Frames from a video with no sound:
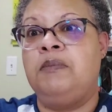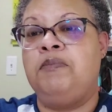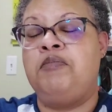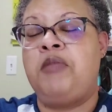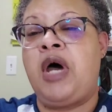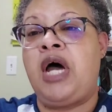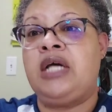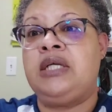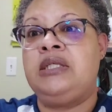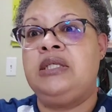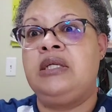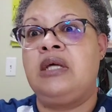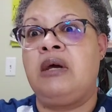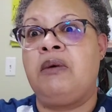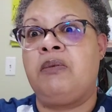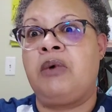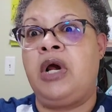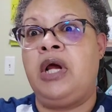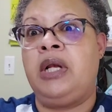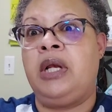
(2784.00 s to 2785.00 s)

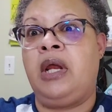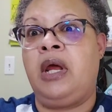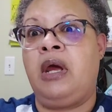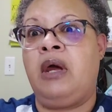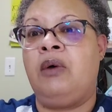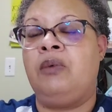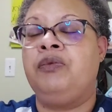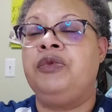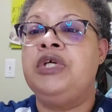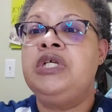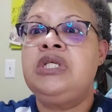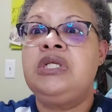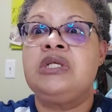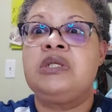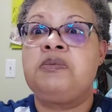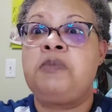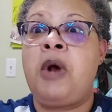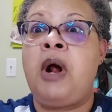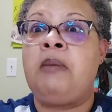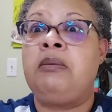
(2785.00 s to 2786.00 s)
mindset right now. This
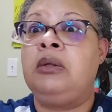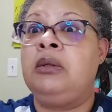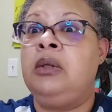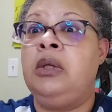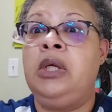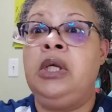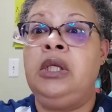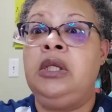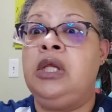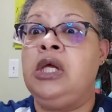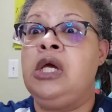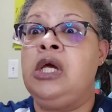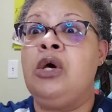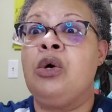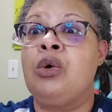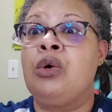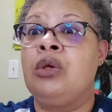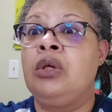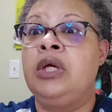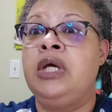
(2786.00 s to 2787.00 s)
is probably the
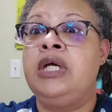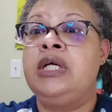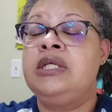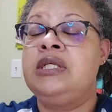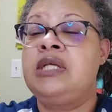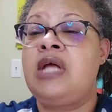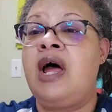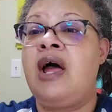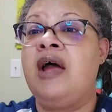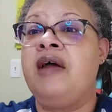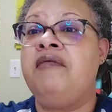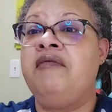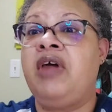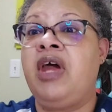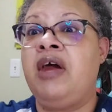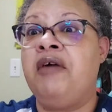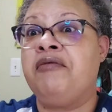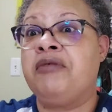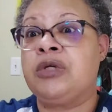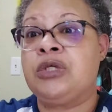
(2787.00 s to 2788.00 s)
earliest I've
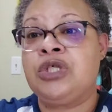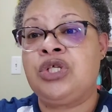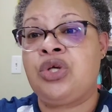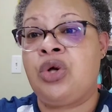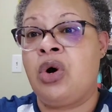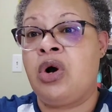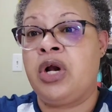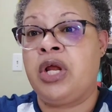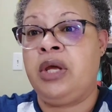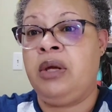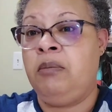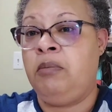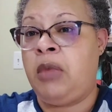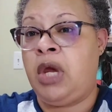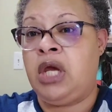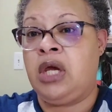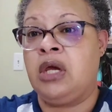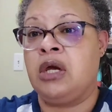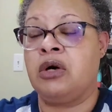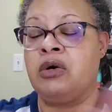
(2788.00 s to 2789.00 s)
ever started
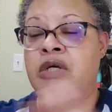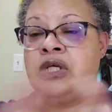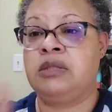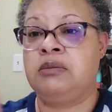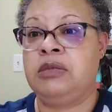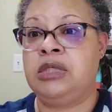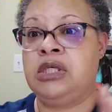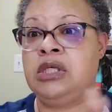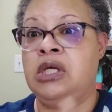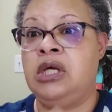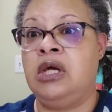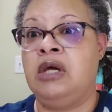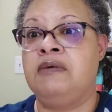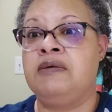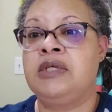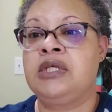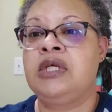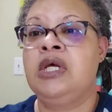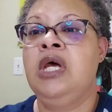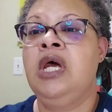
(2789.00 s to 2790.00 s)
making Christmas
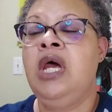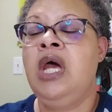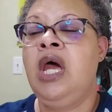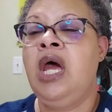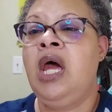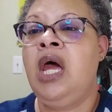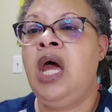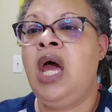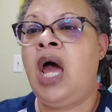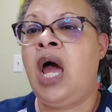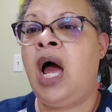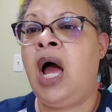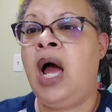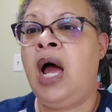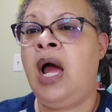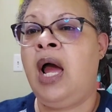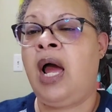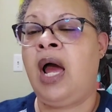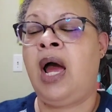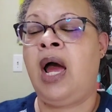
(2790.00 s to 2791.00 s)
gifts.
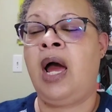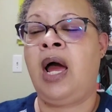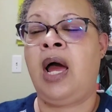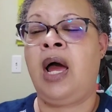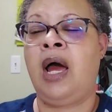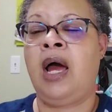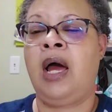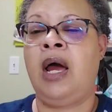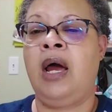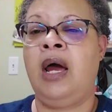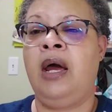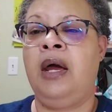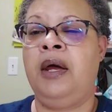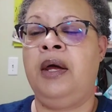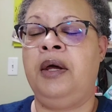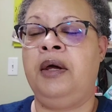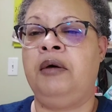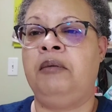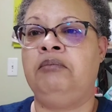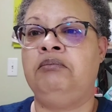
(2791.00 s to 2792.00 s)
I,
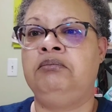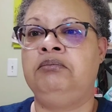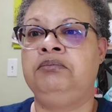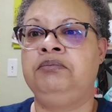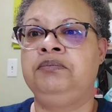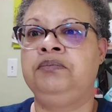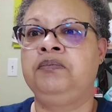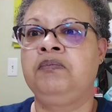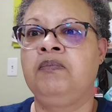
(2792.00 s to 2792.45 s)
um,